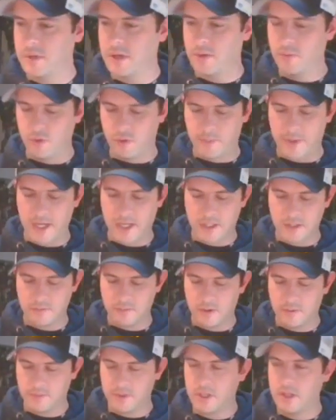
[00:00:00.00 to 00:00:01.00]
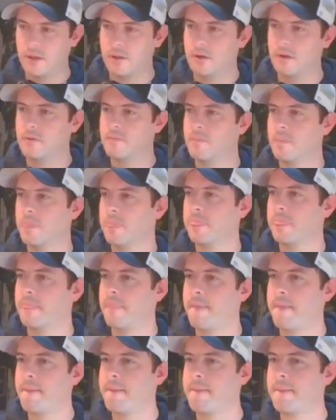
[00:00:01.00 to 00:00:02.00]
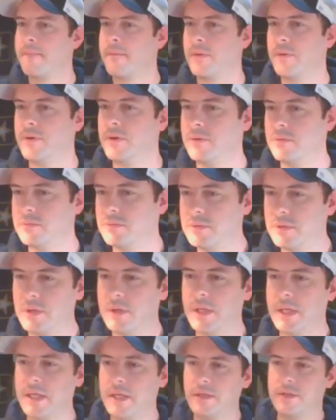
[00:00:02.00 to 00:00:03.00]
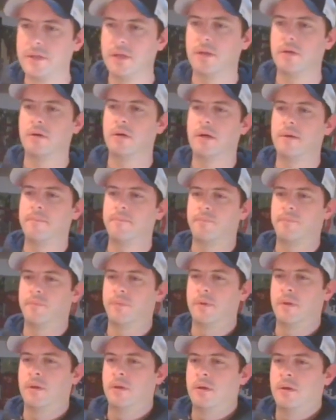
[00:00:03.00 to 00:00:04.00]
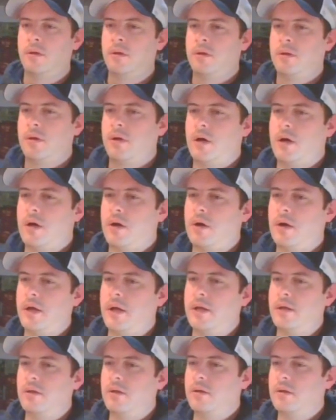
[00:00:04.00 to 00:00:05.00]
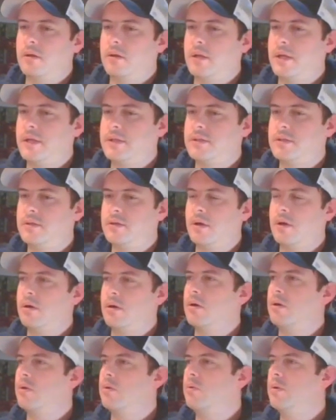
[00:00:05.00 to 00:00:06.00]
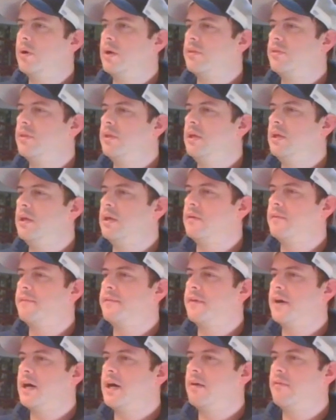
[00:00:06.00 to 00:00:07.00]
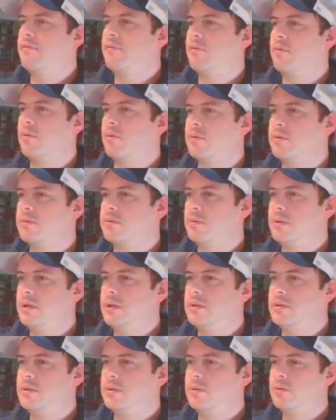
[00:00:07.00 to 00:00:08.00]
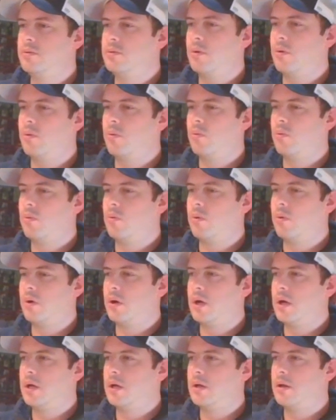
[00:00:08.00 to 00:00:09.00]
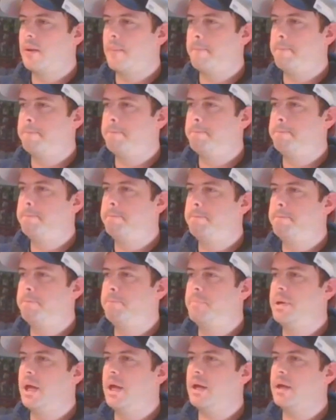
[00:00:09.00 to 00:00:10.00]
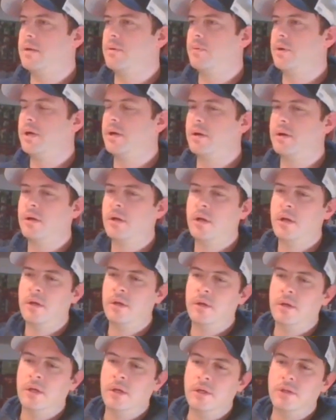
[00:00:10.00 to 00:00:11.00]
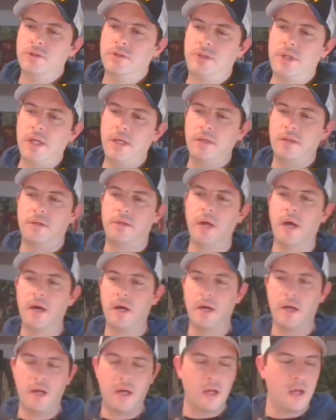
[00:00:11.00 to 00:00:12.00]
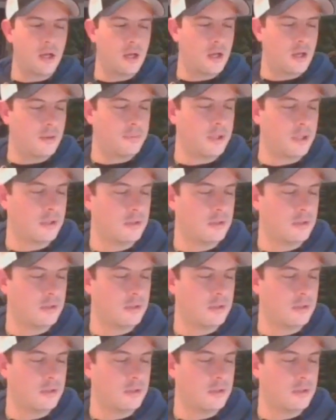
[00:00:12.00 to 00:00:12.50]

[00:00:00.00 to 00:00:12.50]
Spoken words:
will package them up together so they don't ding each other up. All right, let's go with the 5, 4, 3, 2, 1. Pick a winner. G-Dub.